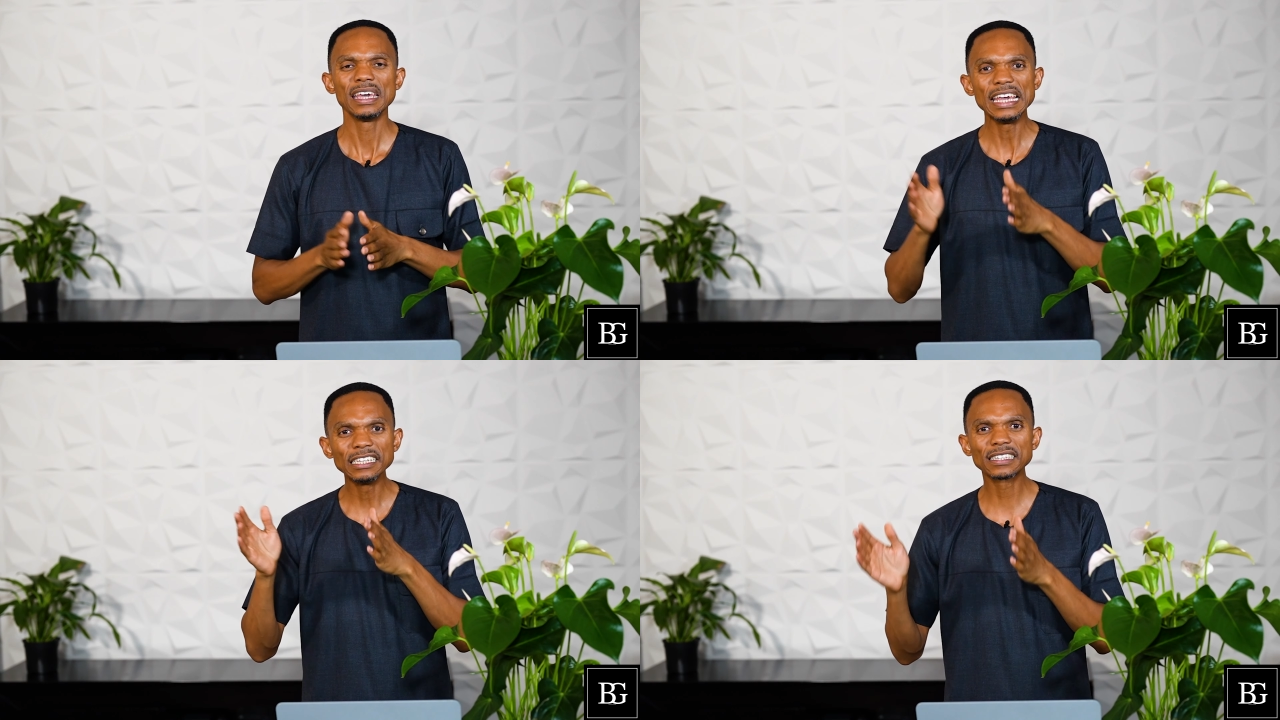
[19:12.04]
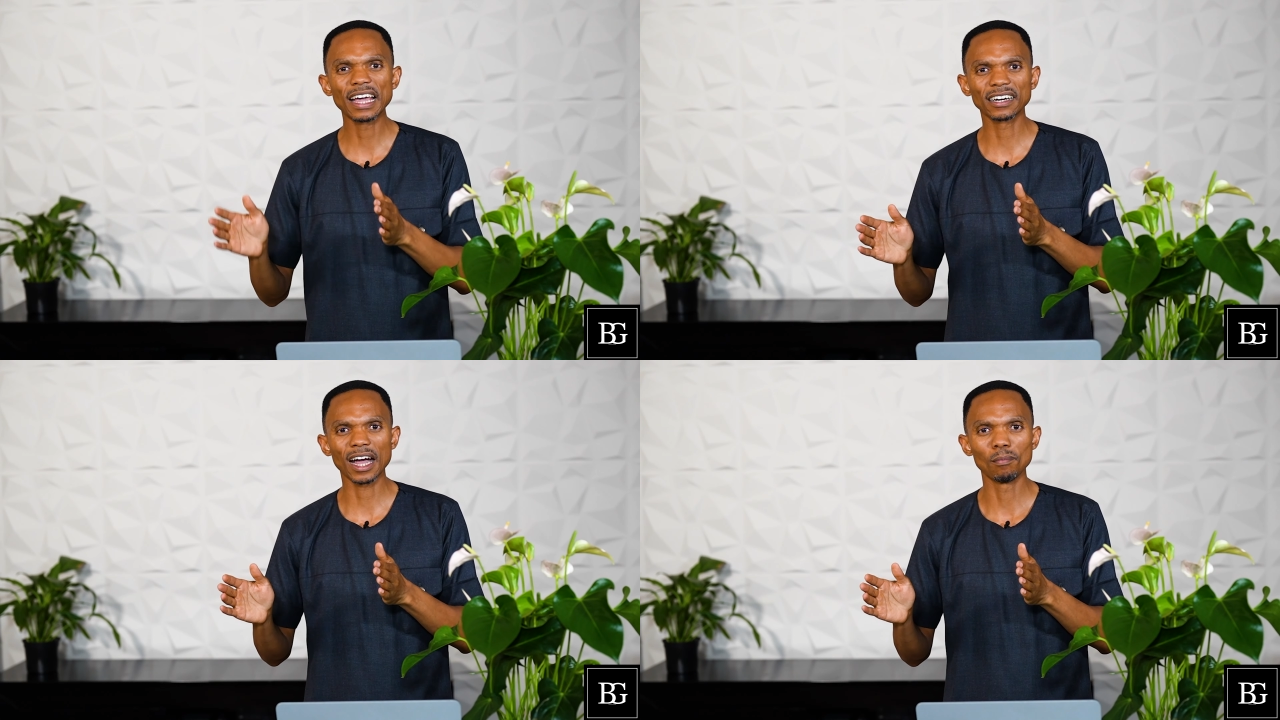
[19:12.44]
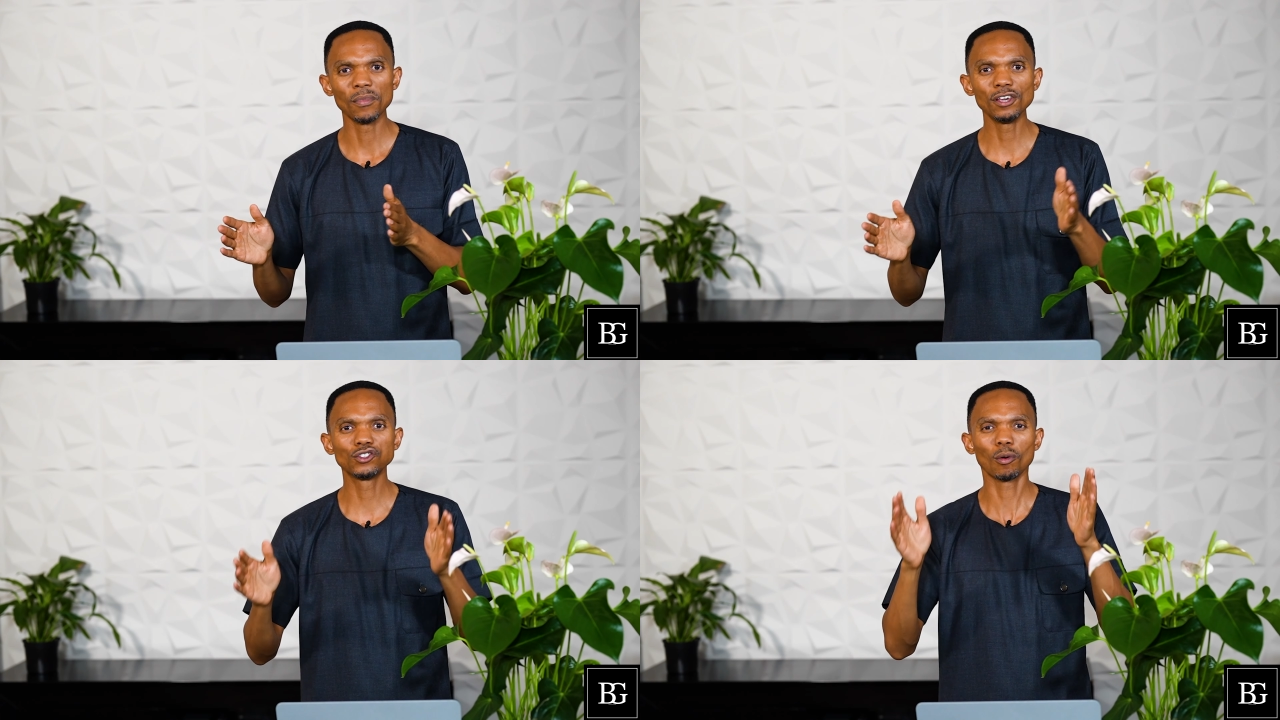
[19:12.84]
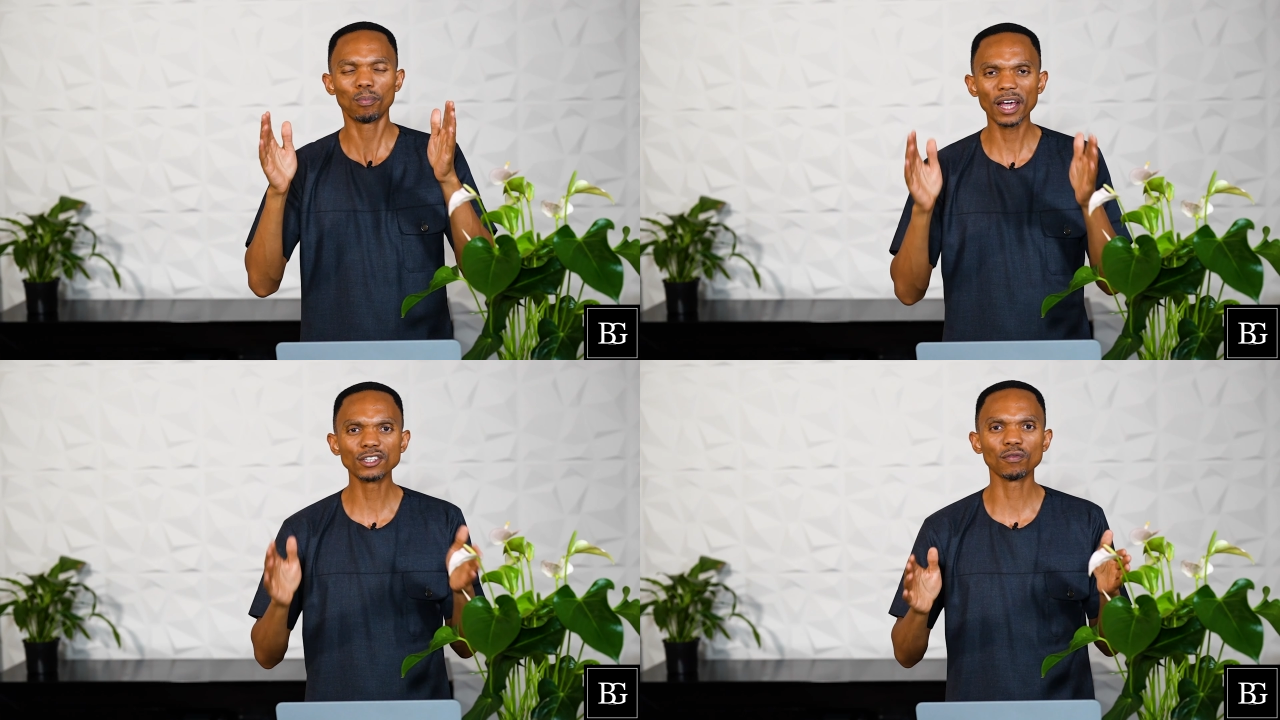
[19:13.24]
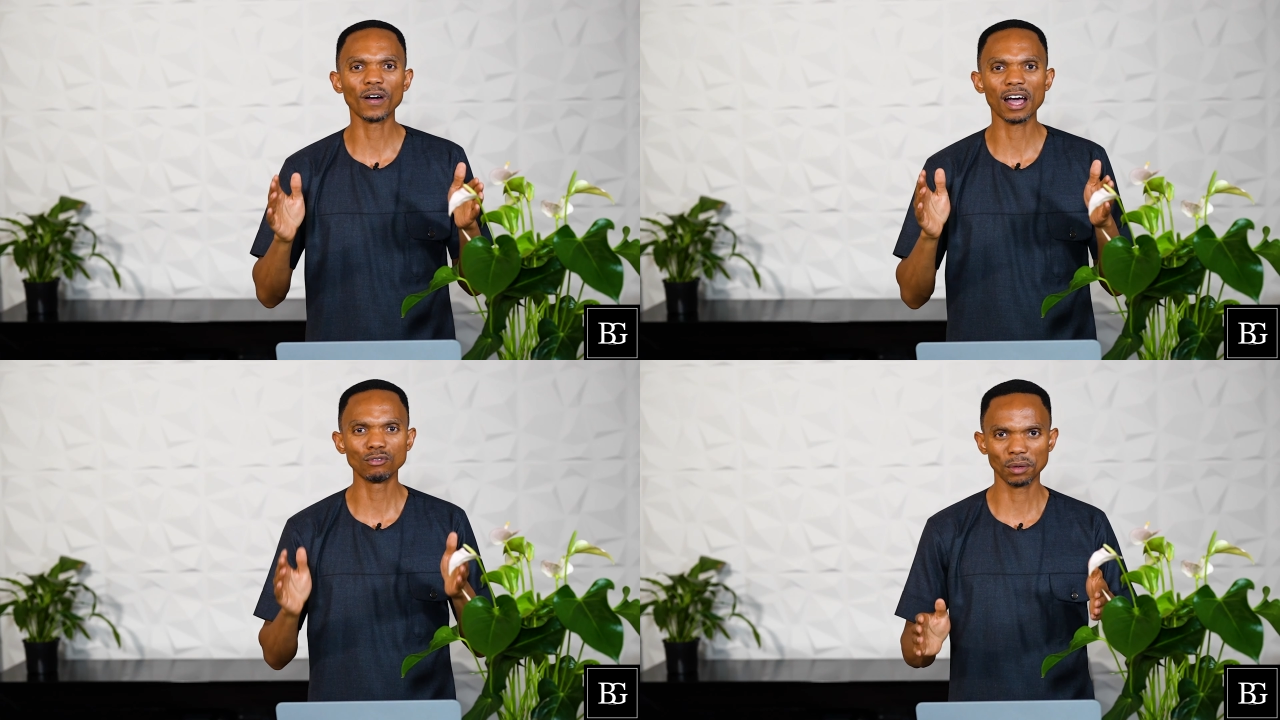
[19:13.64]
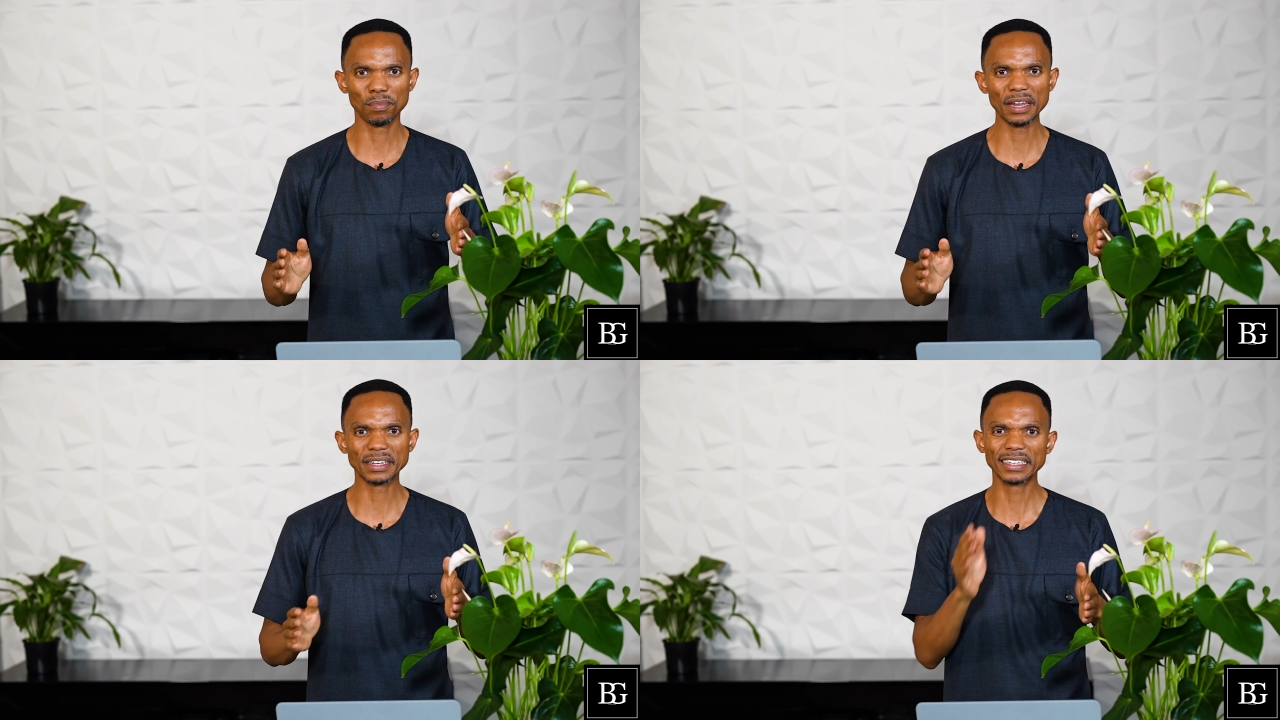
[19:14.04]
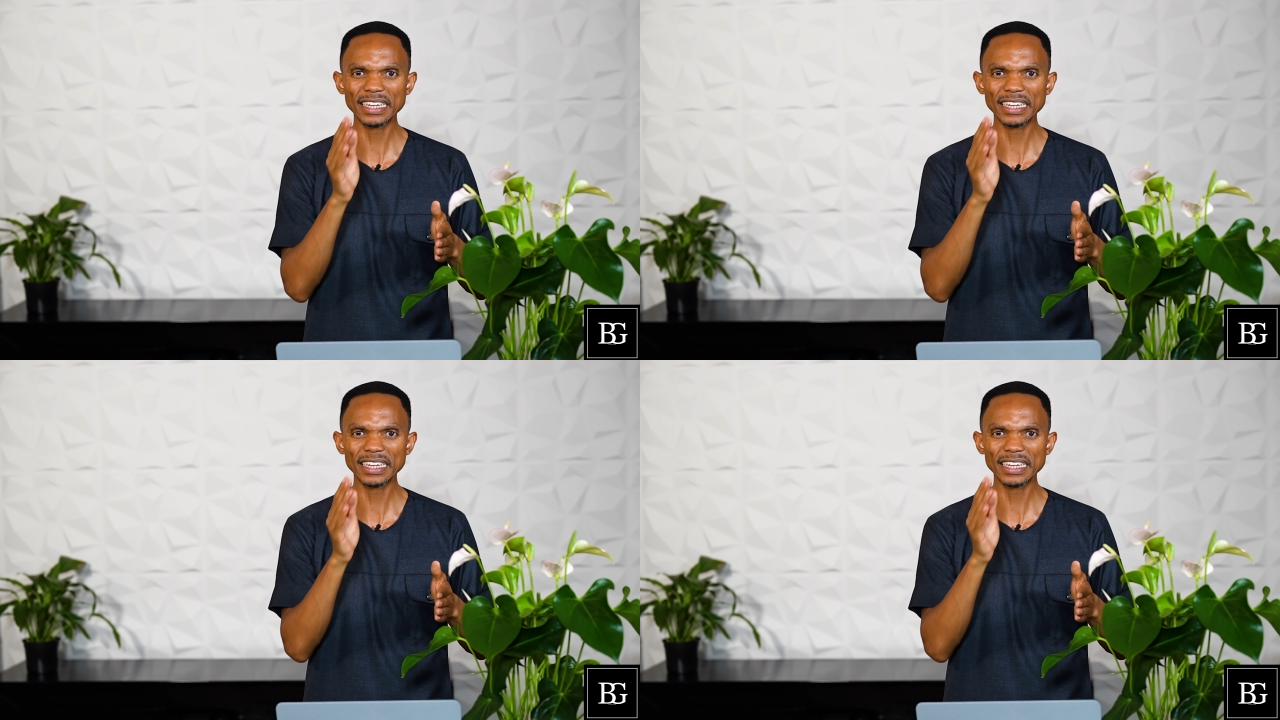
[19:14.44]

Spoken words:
Instagram is your place of accountability.